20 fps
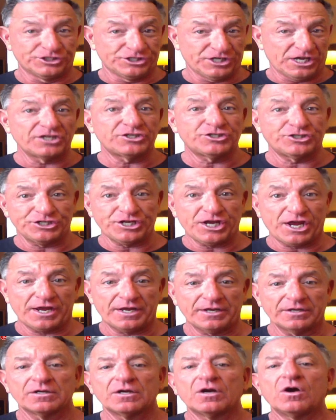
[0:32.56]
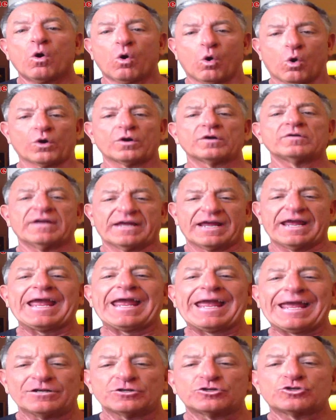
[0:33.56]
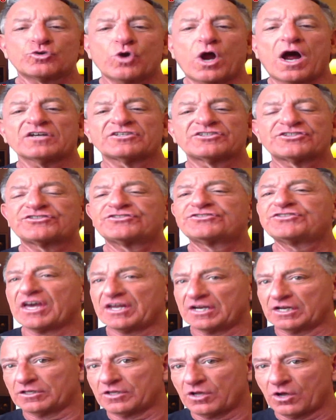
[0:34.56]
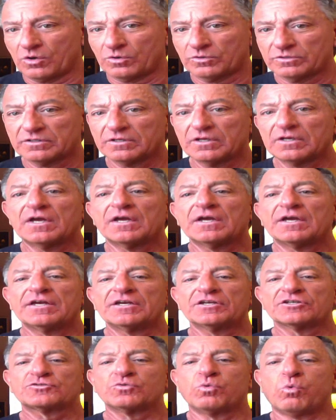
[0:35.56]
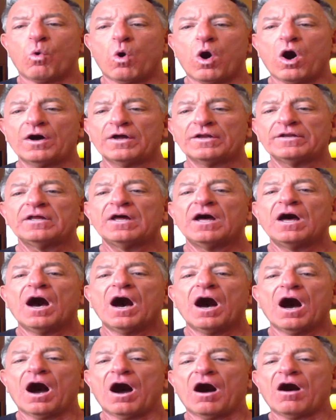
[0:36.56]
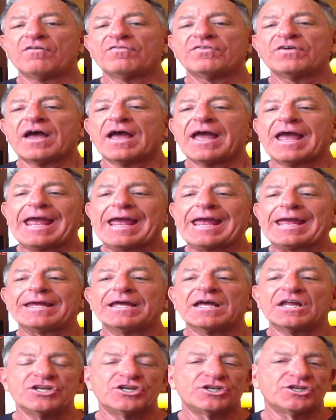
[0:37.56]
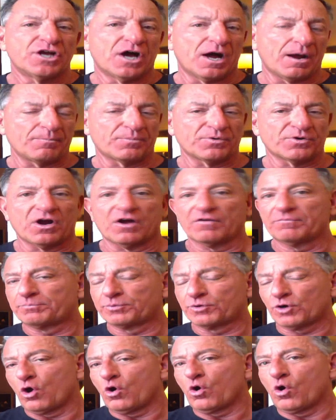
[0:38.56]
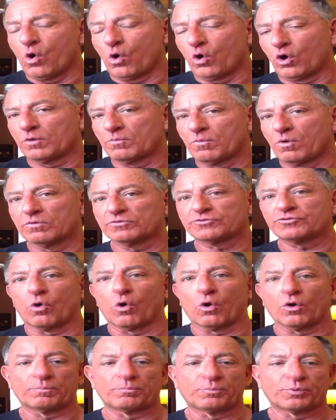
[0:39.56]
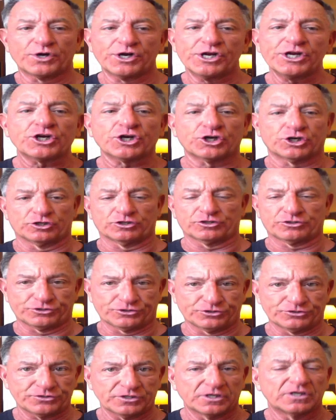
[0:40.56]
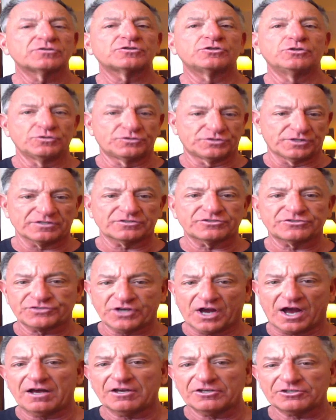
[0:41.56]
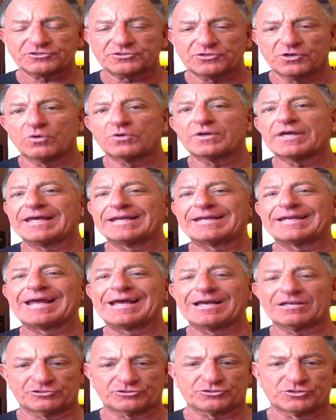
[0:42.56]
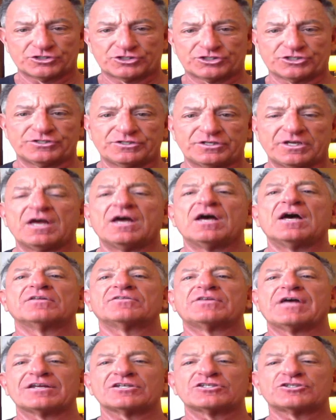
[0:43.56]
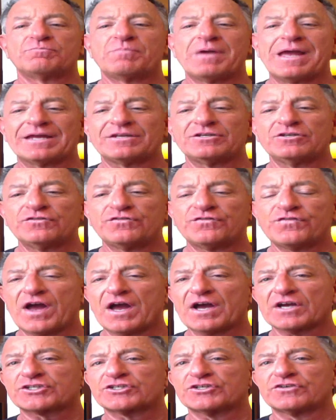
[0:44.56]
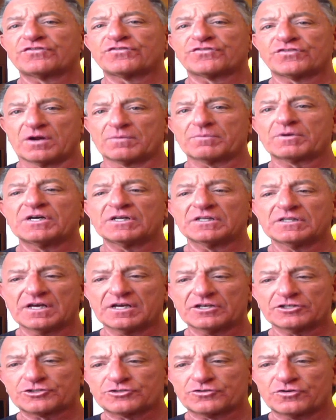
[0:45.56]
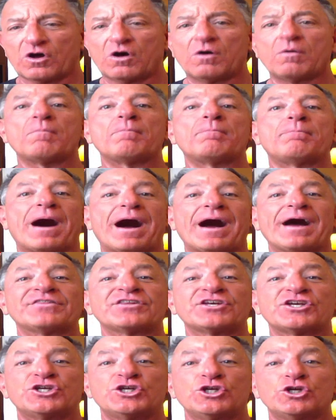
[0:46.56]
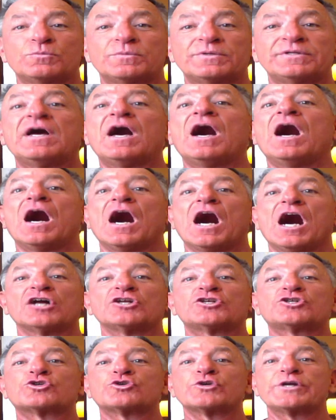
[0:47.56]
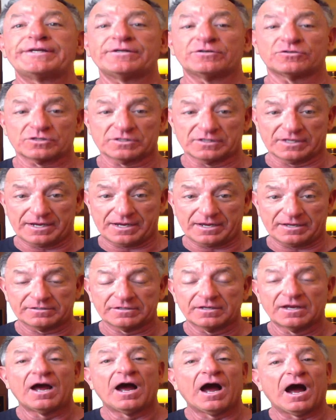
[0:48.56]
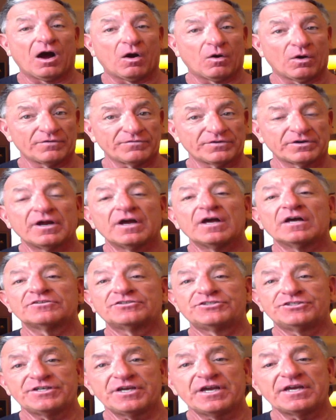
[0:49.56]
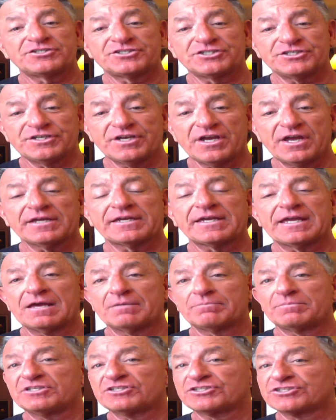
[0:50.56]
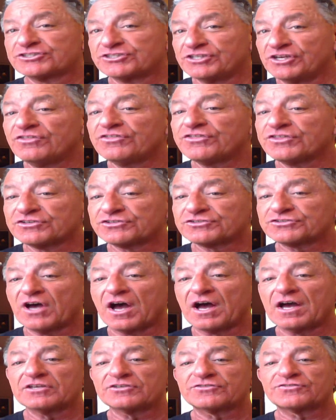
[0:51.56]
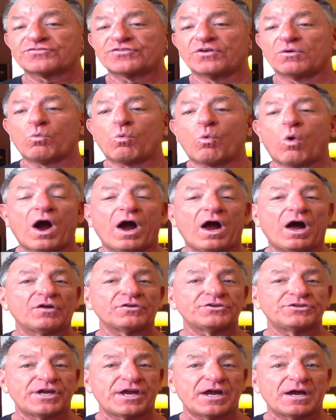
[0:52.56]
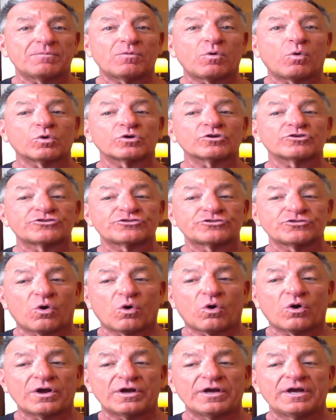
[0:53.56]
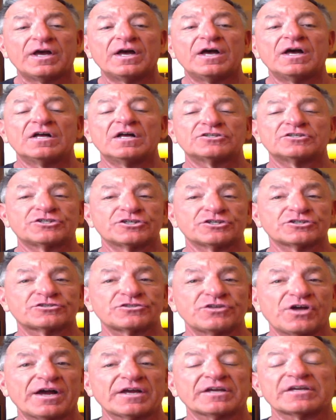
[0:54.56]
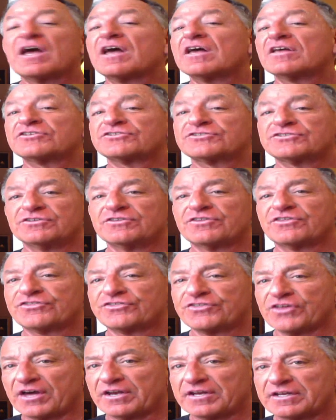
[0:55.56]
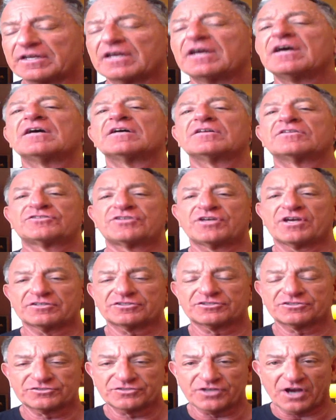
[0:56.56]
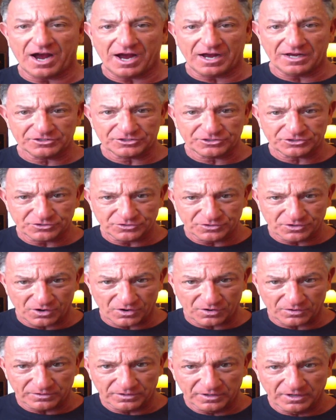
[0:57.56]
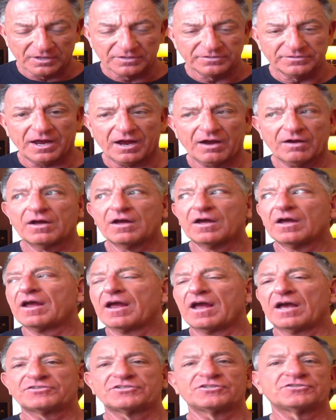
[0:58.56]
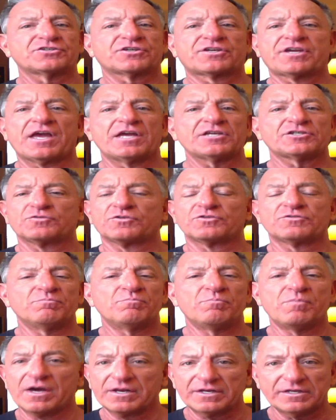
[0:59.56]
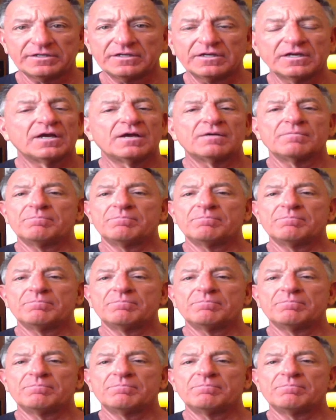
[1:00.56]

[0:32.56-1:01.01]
DHEA, or androstenolone, is one of a number of prohormones or precursors to testosterone and estrogen that is manufactured from cholesterol by the human adrenal gland. However, DHEA can be synthesized from wild yam or soy, just like synthetic testosterone. Now, as is the case with many,